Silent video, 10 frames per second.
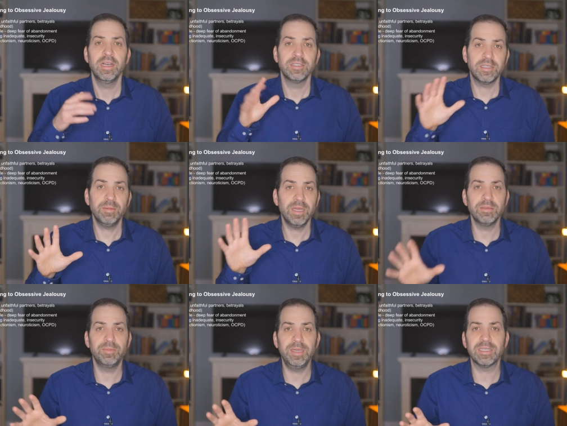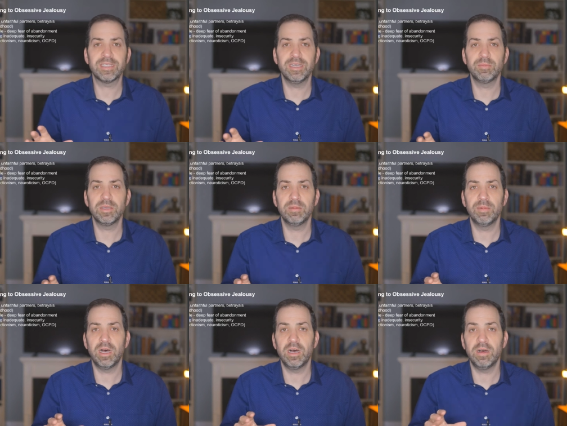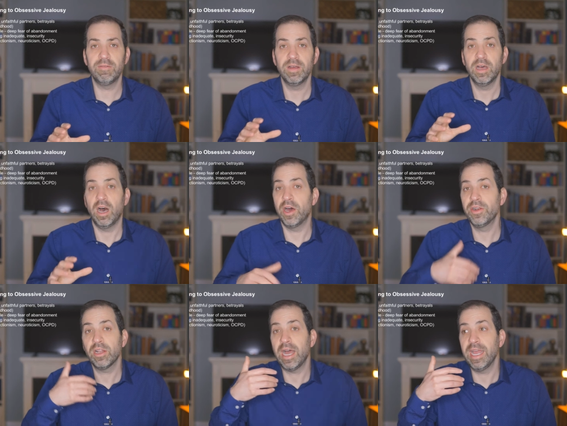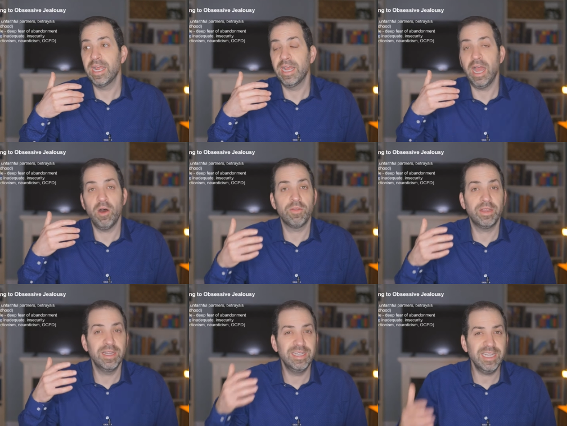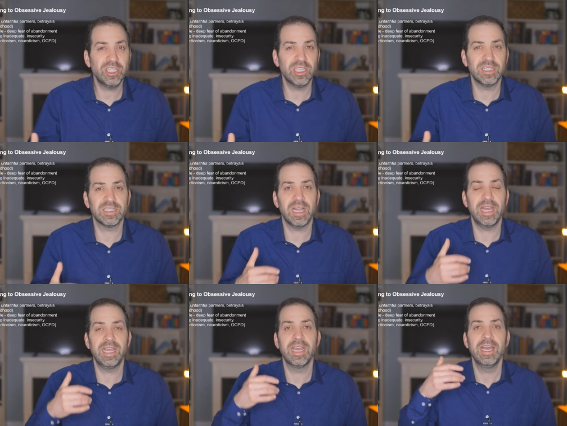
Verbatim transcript: sometimes be a symptom of underlying health conditions like